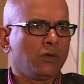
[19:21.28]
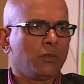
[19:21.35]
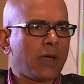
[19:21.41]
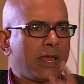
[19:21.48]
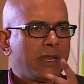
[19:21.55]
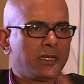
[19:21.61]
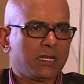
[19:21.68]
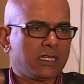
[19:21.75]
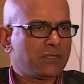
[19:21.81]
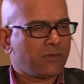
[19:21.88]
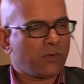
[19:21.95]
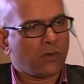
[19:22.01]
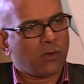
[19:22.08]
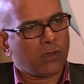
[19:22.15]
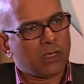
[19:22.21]
the pine trees
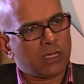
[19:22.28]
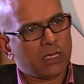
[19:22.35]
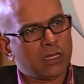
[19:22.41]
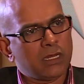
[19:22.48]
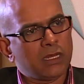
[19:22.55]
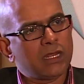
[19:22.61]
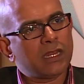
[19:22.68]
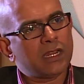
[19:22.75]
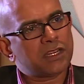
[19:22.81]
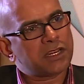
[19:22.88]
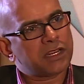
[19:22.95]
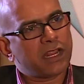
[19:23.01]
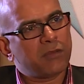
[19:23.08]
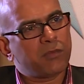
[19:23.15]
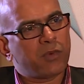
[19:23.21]
for
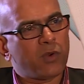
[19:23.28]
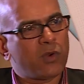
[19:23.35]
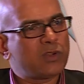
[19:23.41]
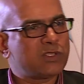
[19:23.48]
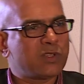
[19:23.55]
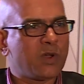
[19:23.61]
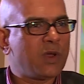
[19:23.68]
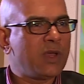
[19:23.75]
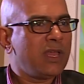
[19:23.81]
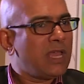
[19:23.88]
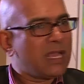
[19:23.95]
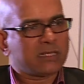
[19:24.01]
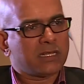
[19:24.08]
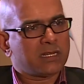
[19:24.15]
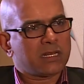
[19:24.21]
electrical poles or
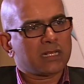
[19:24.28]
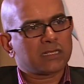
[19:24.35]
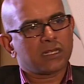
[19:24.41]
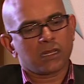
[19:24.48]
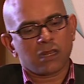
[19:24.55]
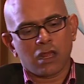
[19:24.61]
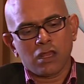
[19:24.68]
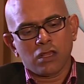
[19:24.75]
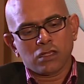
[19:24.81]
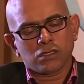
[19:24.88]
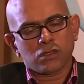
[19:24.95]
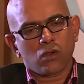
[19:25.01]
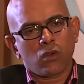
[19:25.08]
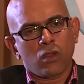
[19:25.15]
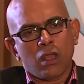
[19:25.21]
etc. etc.
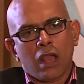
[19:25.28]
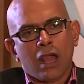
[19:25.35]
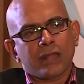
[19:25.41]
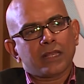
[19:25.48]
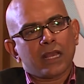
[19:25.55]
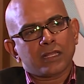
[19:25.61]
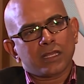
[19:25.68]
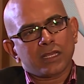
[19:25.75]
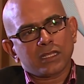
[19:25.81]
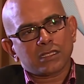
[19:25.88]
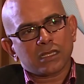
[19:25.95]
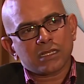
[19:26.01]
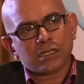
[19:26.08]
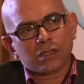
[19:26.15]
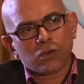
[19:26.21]
So I think
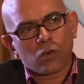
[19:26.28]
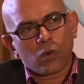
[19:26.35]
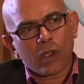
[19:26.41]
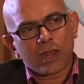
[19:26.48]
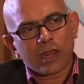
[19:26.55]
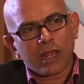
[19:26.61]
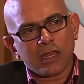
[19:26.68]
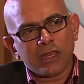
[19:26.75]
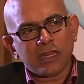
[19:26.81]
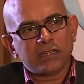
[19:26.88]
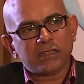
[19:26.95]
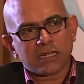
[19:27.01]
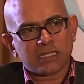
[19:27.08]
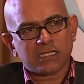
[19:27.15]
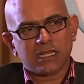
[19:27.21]
it's quite an
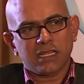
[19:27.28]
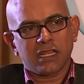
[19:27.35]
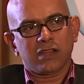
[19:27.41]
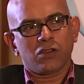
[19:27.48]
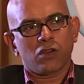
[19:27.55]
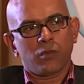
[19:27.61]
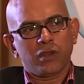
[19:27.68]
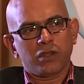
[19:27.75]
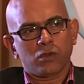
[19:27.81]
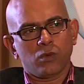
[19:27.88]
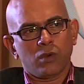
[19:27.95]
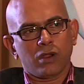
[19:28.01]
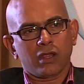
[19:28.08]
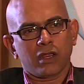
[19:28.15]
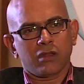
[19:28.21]
interesting economy to
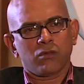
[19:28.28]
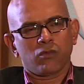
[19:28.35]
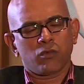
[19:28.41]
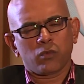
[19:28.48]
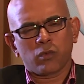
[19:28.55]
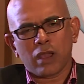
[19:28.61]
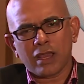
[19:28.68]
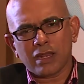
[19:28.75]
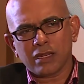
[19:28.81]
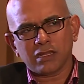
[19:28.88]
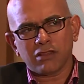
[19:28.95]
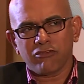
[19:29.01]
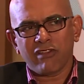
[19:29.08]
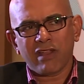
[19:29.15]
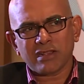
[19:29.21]
work in. While in
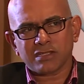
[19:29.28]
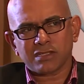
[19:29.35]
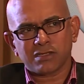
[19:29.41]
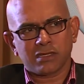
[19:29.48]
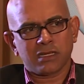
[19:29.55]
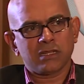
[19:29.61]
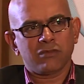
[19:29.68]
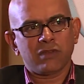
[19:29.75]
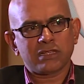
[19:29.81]
the West, in the